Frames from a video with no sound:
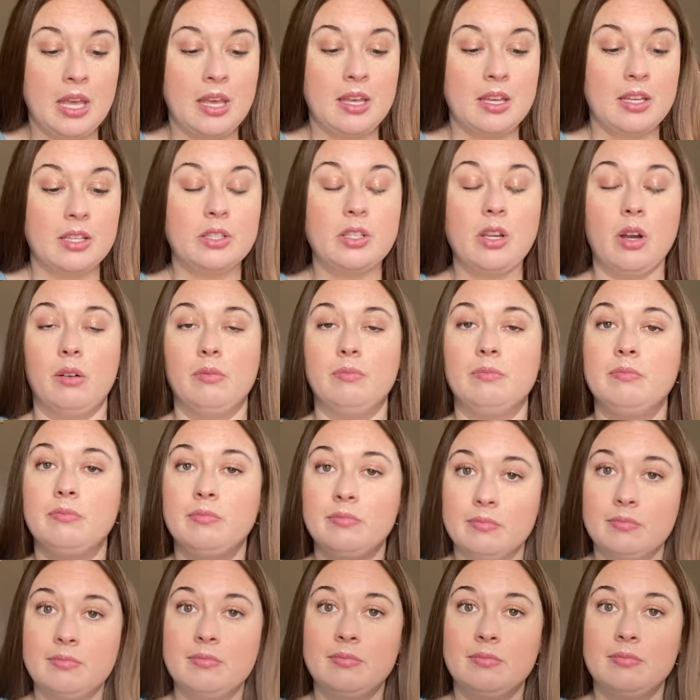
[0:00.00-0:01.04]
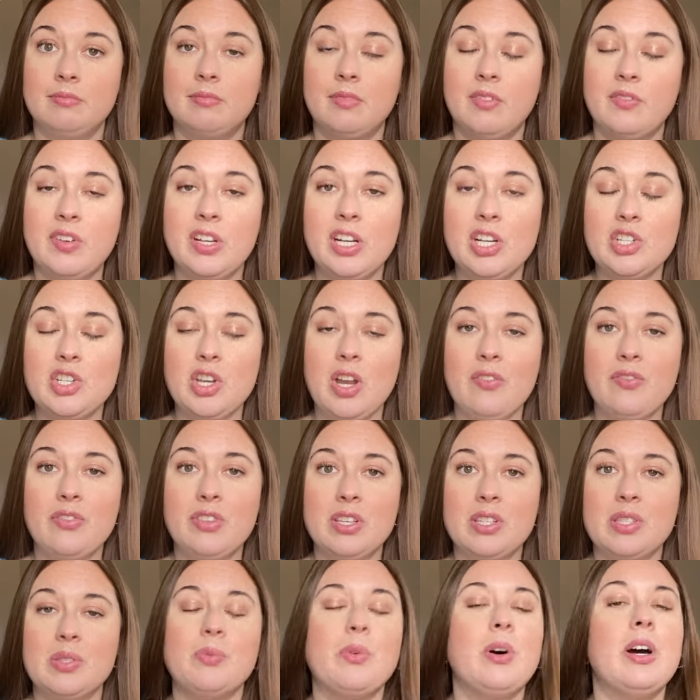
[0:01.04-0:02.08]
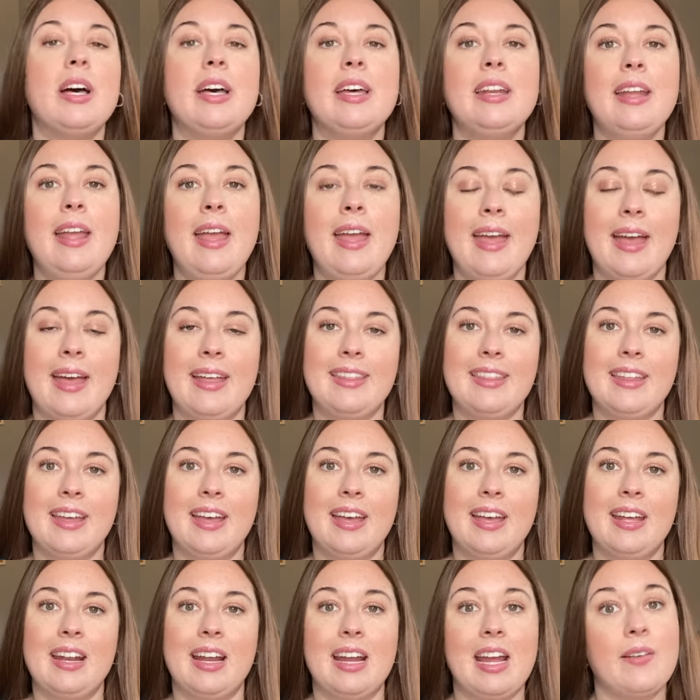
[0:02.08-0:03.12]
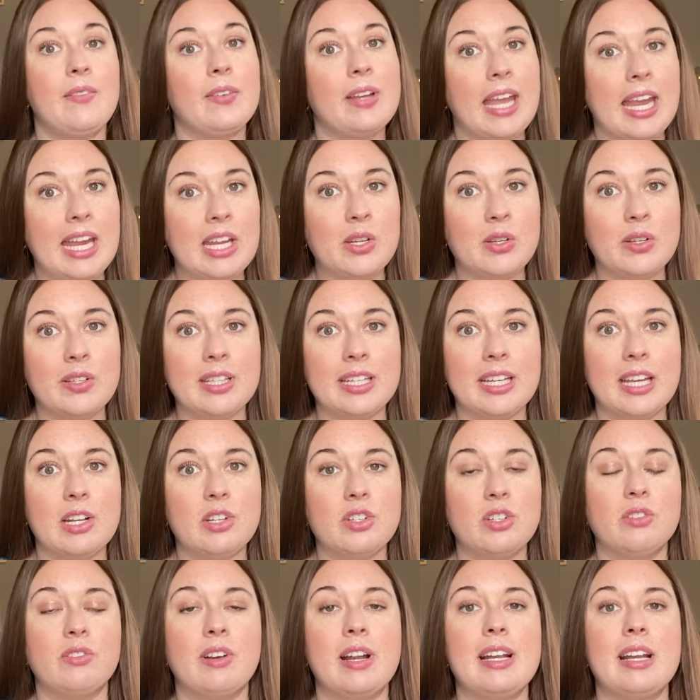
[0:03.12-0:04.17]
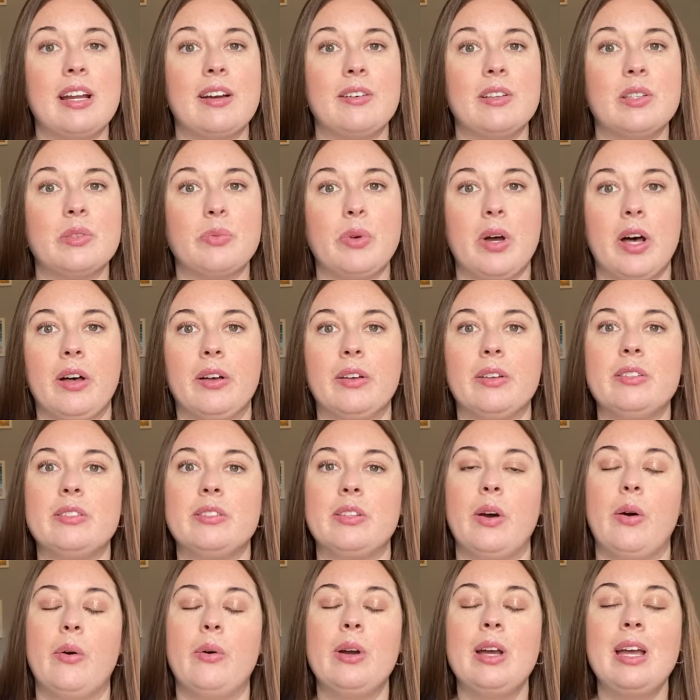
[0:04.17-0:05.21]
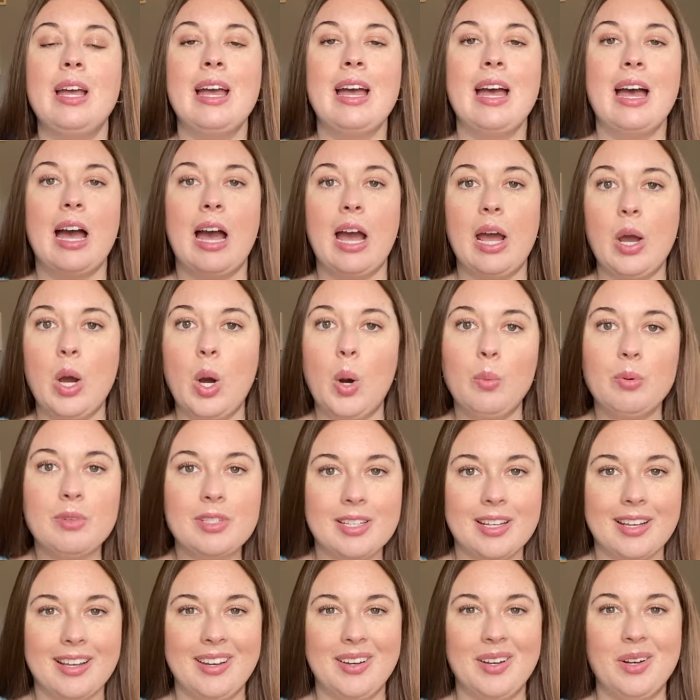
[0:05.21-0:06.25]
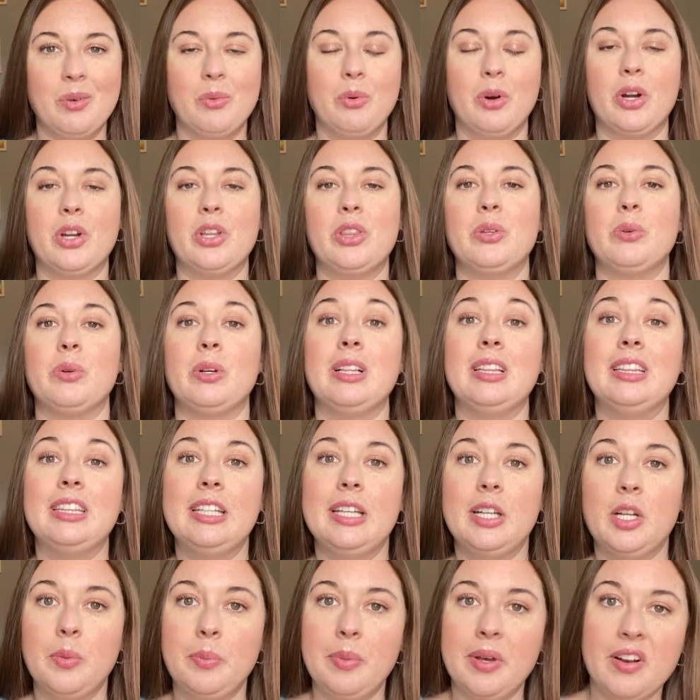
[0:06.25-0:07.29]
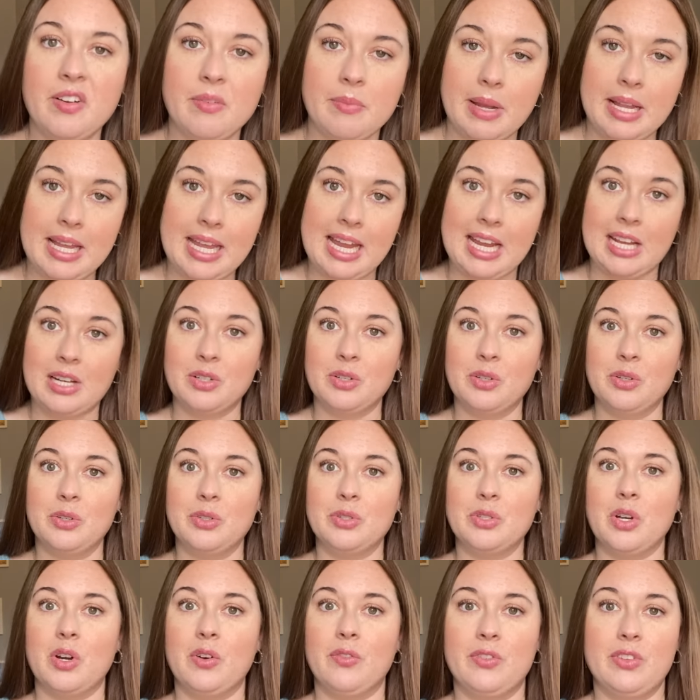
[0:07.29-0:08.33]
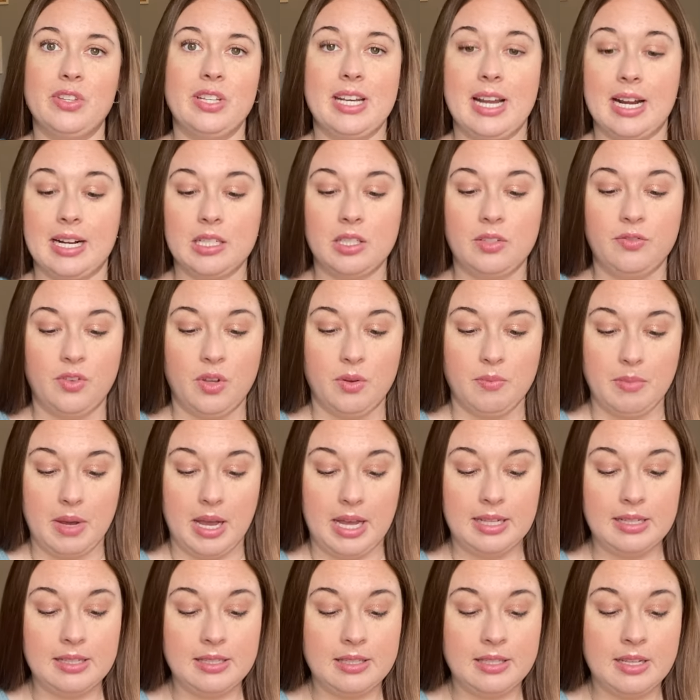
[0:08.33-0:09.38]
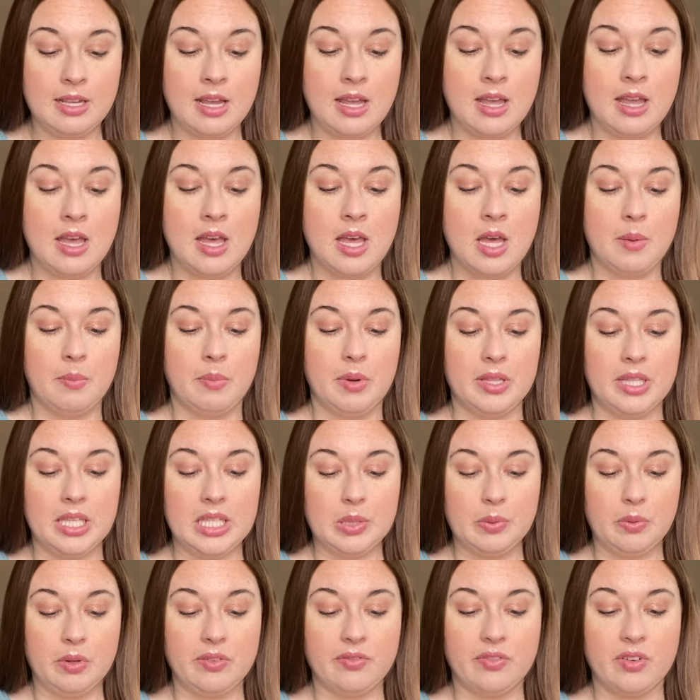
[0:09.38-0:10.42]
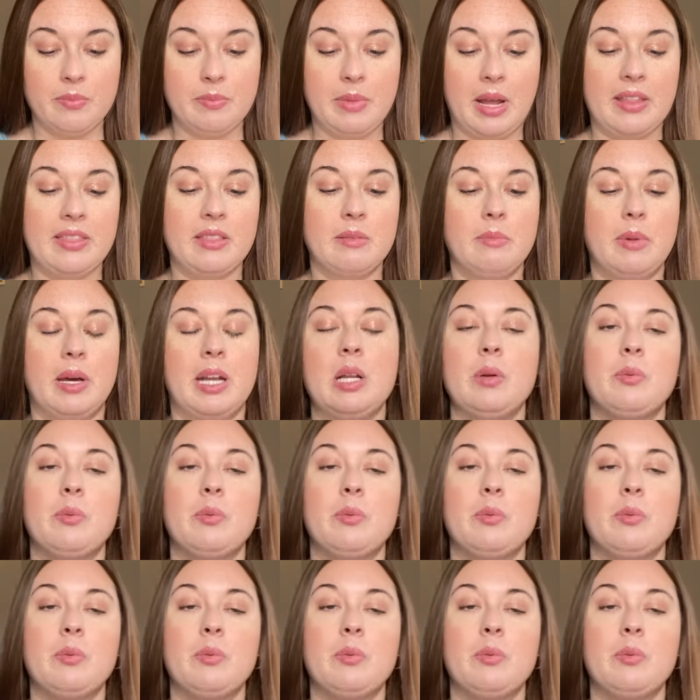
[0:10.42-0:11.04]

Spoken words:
So finished off this one, and then I have a candle in the kitchen right now as well. So I hope to work through a little bit of my candles over the next few months. But this one from Bath & Body